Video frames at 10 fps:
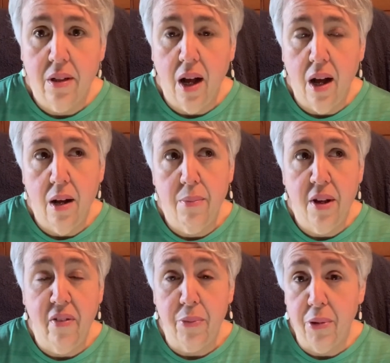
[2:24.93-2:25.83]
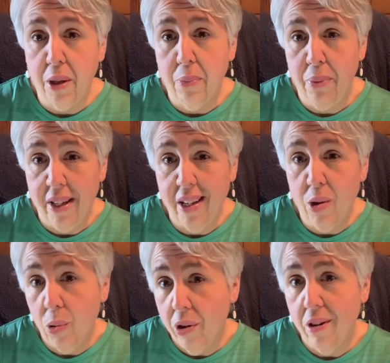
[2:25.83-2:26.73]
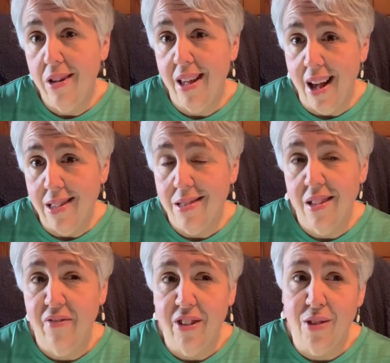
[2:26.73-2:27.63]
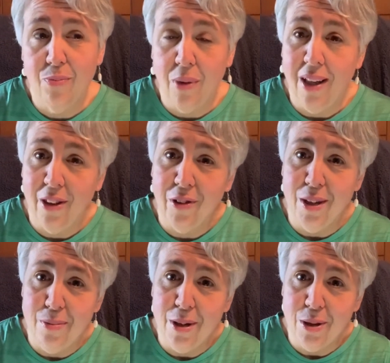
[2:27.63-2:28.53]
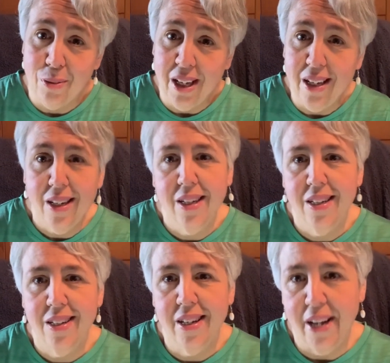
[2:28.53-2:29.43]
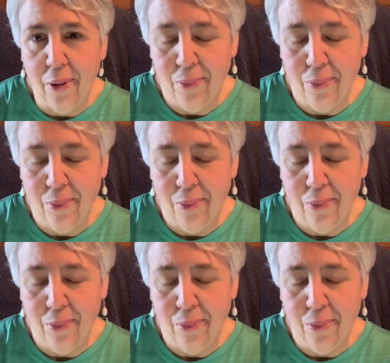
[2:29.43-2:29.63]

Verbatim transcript: Um, if I'm doing a big order, yes. If it's my little in-between, no.